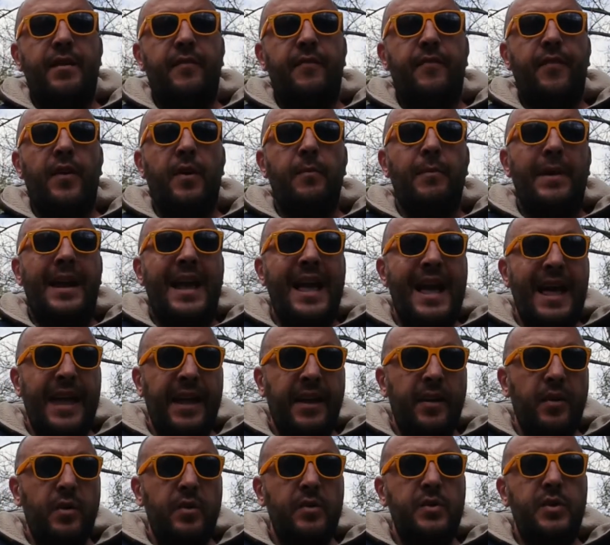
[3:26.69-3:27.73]
from
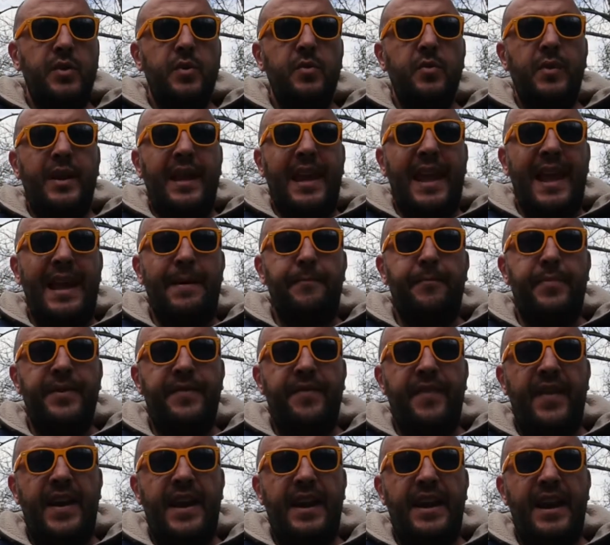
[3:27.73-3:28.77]
cargo to camper
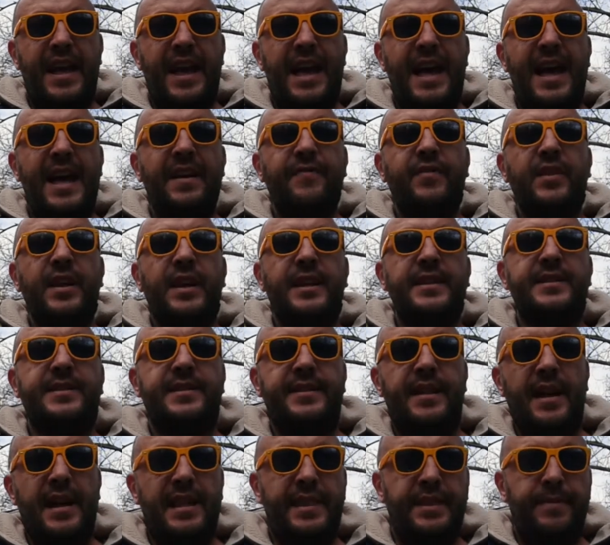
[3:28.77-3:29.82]
van after it's
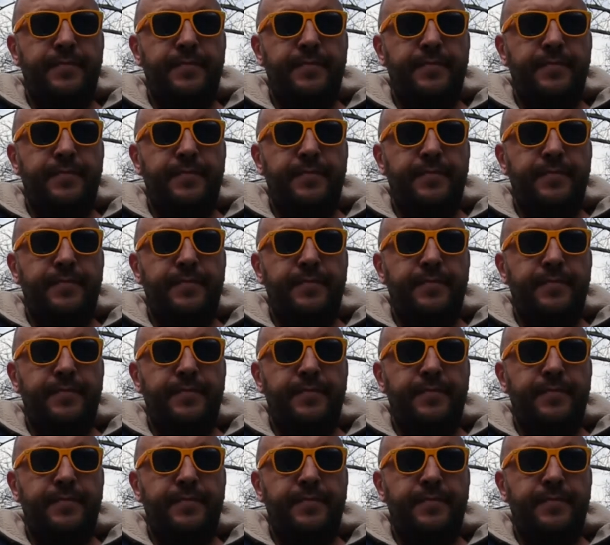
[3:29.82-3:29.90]
done.